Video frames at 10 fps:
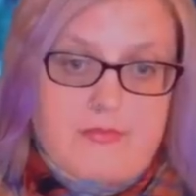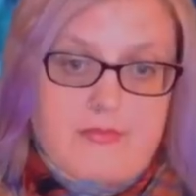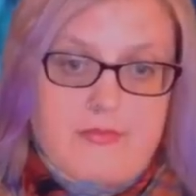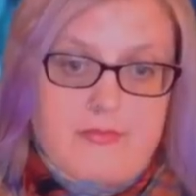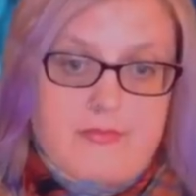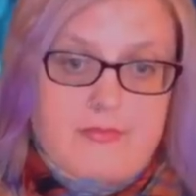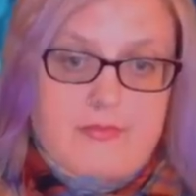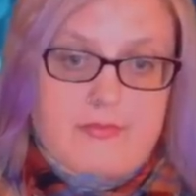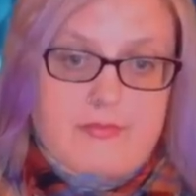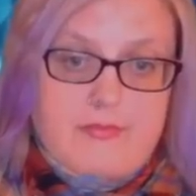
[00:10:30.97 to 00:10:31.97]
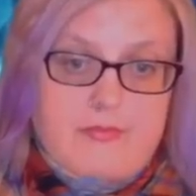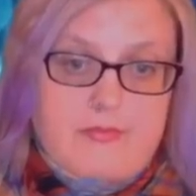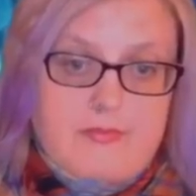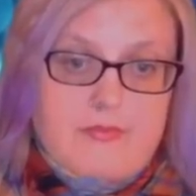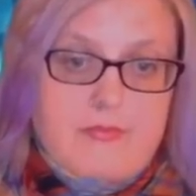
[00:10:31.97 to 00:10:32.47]

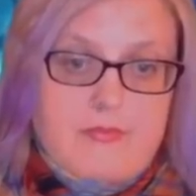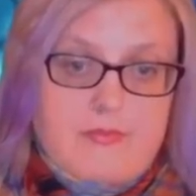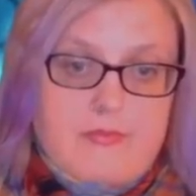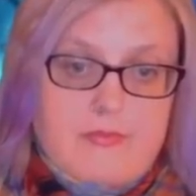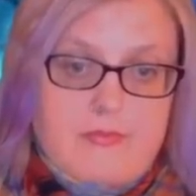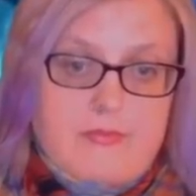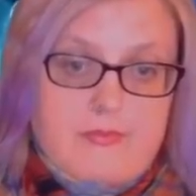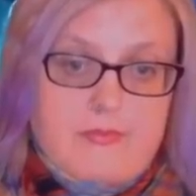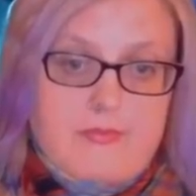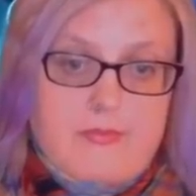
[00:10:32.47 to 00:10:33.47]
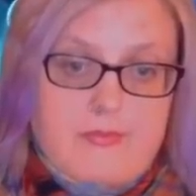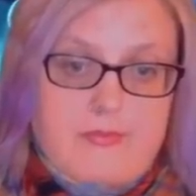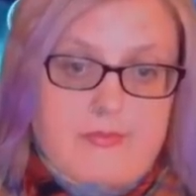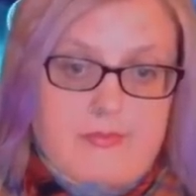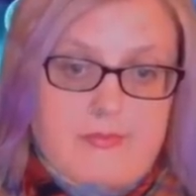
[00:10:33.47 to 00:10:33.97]

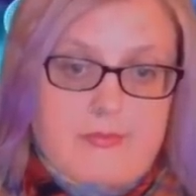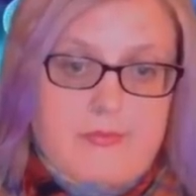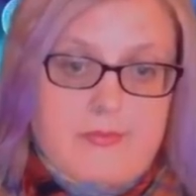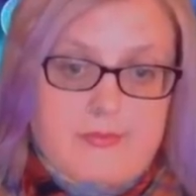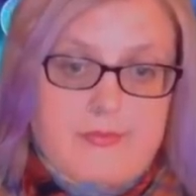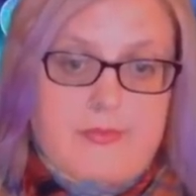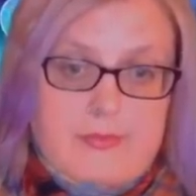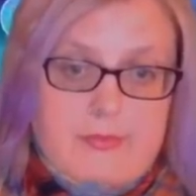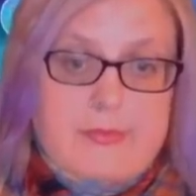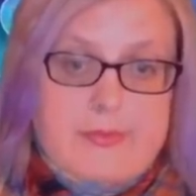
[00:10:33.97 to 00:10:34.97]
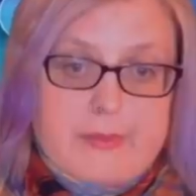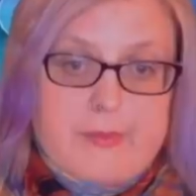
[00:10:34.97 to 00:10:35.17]
No words are spoken by the person on screen.